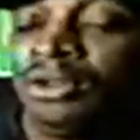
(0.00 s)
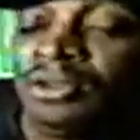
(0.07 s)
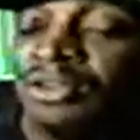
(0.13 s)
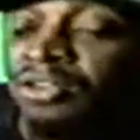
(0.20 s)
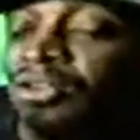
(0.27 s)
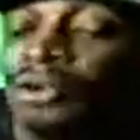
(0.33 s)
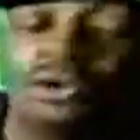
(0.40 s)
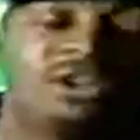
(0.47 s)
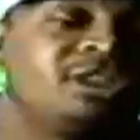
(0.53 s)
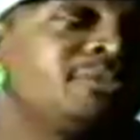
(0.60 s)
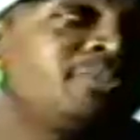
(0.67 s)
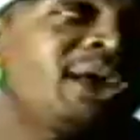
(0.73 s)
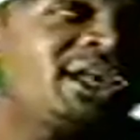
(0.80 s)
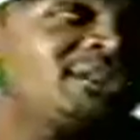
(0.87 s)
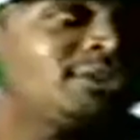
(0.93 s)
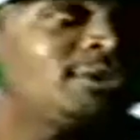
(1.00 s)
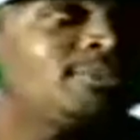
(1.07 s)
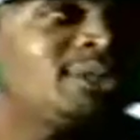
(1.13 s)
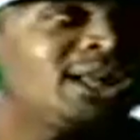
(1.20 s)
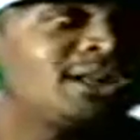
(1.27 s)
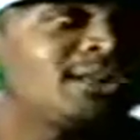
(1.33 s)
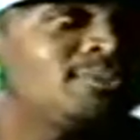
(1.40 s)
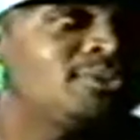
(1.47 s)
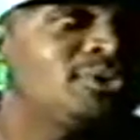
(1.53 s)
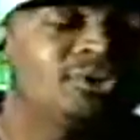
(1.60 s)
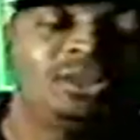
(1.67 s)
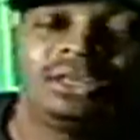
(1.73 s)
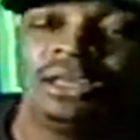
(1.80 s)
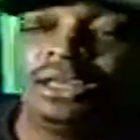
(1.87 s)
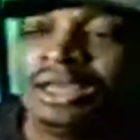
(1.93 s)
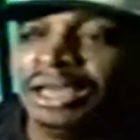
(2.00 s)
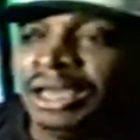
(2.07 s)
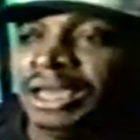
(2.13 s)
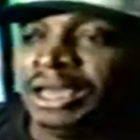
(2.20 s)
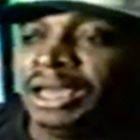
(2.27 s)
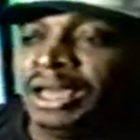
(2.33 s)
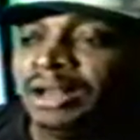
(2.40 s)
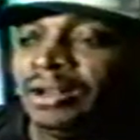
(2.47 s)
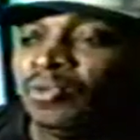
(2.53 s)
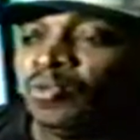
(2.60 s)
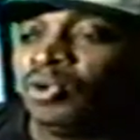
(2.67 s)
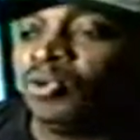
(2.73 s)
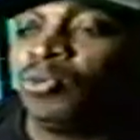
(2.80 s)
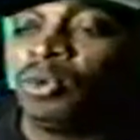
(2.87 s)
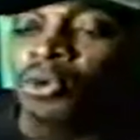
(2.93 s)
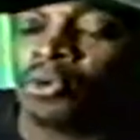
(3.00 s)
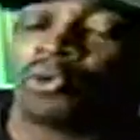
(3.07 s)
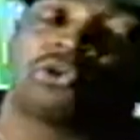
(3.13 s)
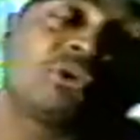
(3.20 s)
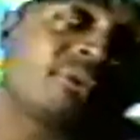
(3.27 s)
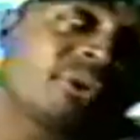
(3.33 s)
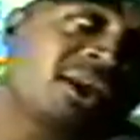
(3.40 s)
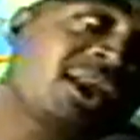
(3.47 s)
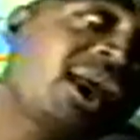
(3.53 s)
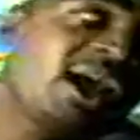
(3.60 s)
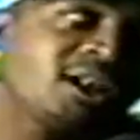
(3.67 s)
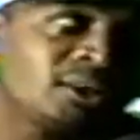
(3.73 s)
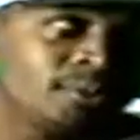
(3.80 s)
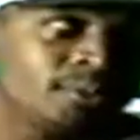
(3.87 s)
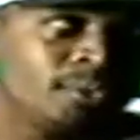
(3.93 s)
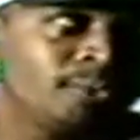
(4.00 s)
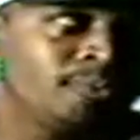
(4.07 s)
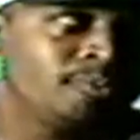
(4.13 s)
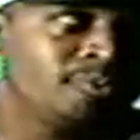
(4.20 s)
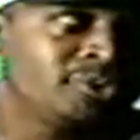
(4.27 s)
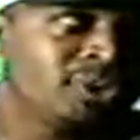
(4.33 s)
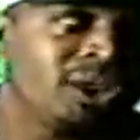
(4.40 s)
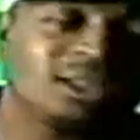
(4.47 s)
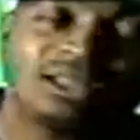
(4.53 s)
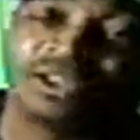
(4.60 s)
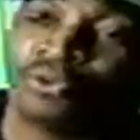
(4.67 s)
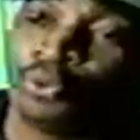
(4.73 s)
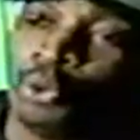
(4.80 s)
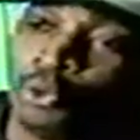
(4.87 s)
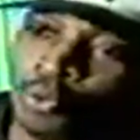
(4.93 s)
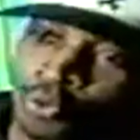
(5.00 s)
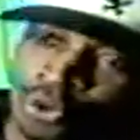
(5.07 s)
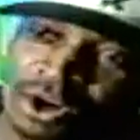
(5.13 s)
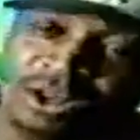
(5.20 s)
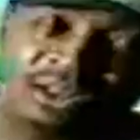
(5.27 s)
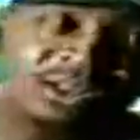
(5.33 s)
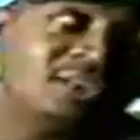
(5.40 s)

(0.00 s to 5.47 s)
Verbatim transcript: just turn his back to the black community and we won't hold him accountable unless we're really